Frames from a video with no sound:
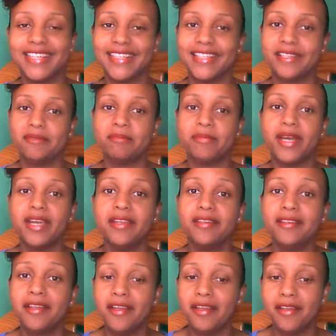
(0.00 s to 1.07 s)
Perfect.
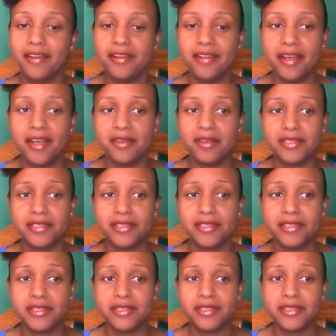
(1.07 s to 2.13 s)
My
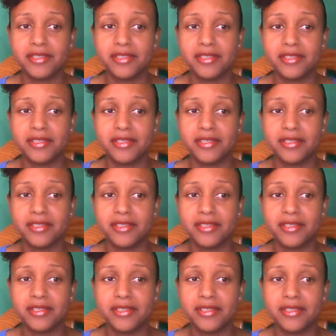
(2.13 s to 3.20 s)
life is like
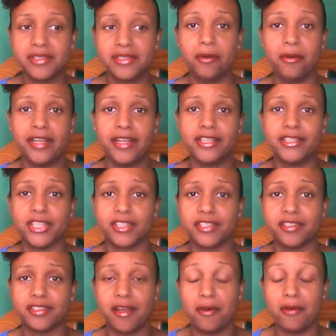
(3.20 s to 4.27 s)
forever
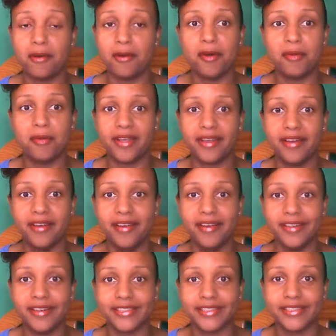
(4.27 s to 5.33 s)
loading just now.
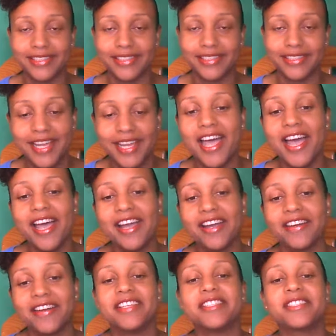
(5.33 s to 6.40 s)
Oh my gosh.
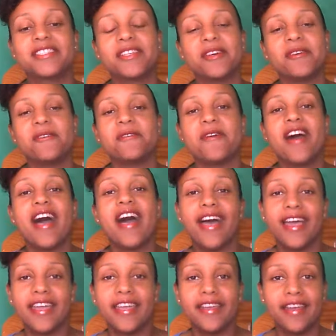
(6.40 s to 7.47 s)
All right.
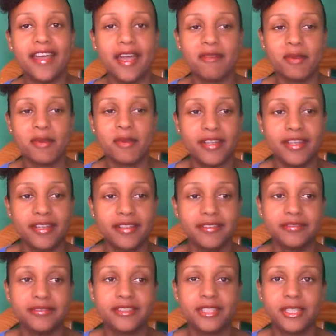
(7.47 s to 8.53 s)
So, hi,
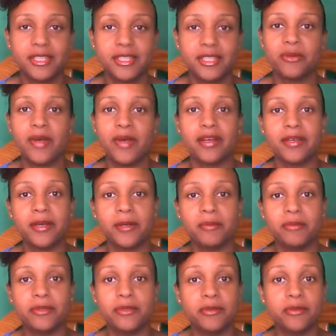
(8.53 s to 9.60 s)
everybody. So,
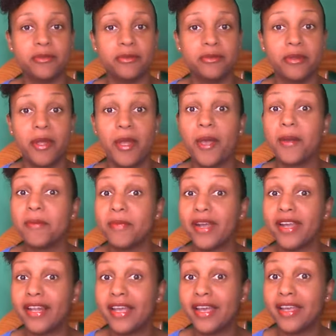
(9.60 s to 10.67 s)
welcome to
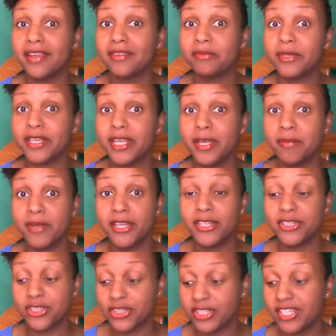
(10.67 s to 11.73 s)
my live,
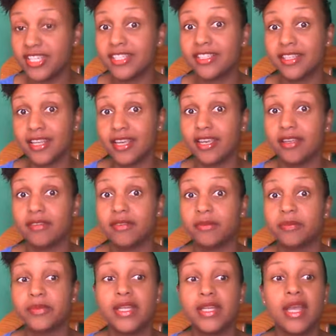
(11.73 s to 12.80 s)
Bookkeeping Journeys
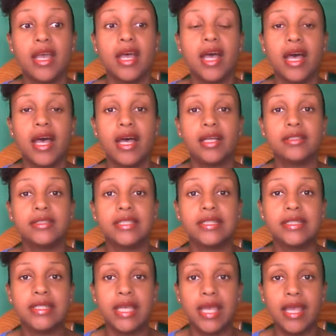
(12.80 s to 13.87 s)

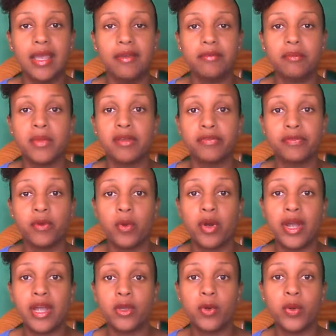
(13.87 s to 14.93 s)
Live. Today,
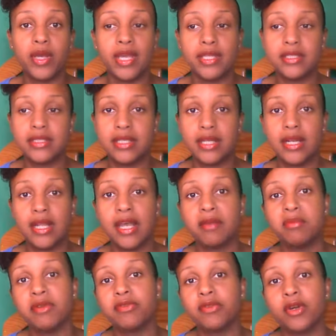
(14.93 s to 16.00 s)
before I go into the
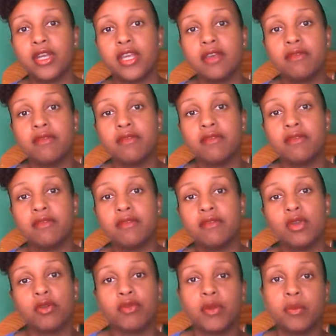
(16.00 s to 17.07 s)
live, before I give you a
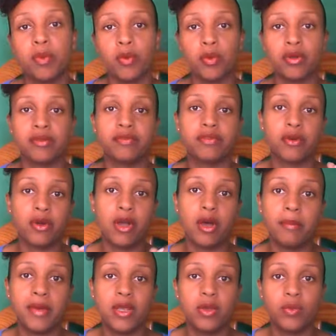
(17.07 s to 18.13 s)
report for how my week
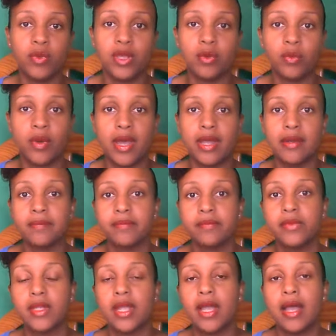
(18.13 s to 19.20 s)
went
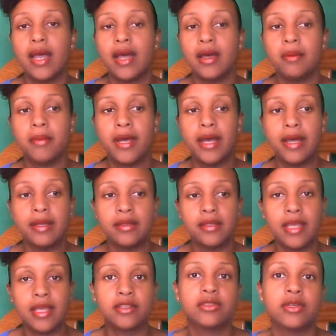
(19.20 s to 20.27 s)
and get to
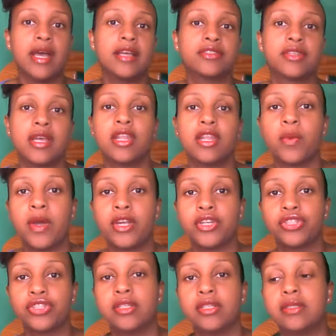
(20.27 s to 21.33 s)
answer any
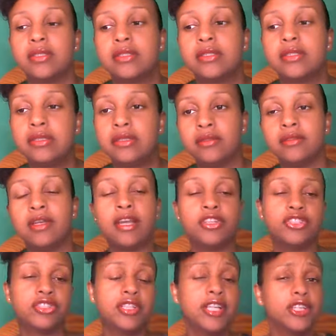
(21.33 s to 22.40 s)
questions, I
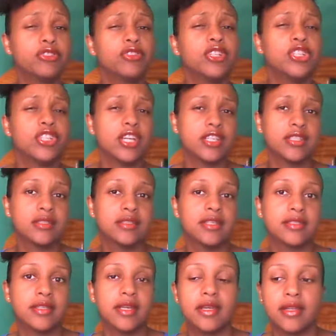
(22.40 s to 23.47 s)
literally just
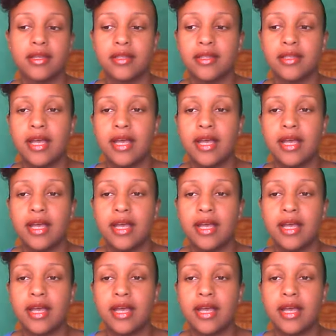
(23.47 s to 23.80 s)
decided that